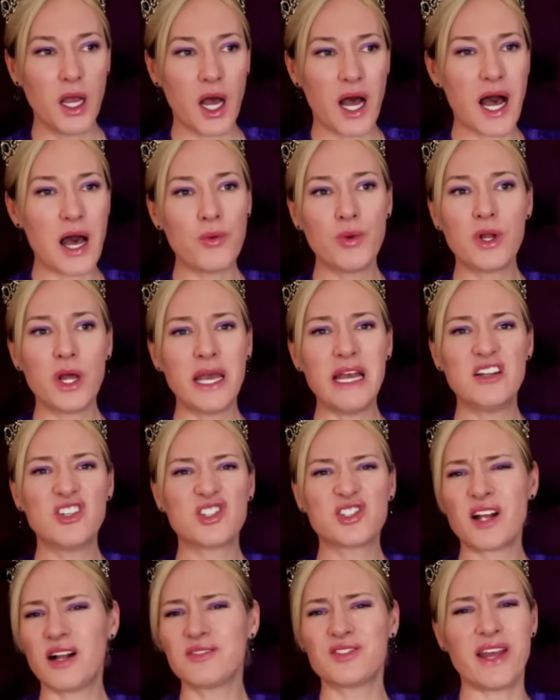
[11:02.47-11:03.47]
I would
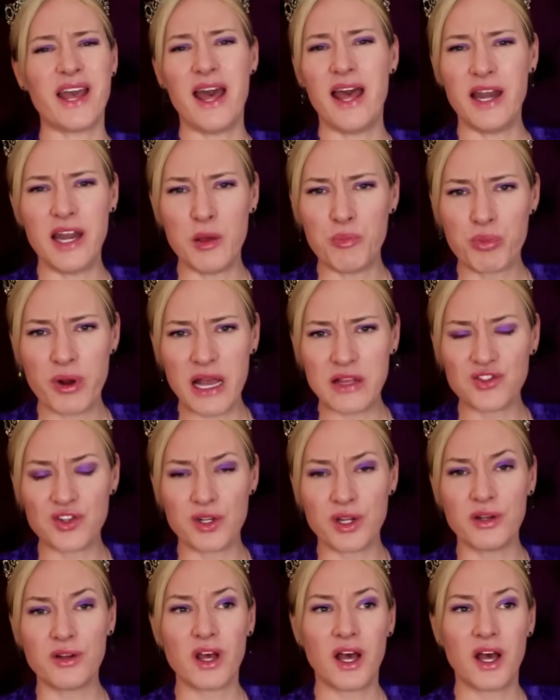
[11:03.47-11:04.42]
insult any president,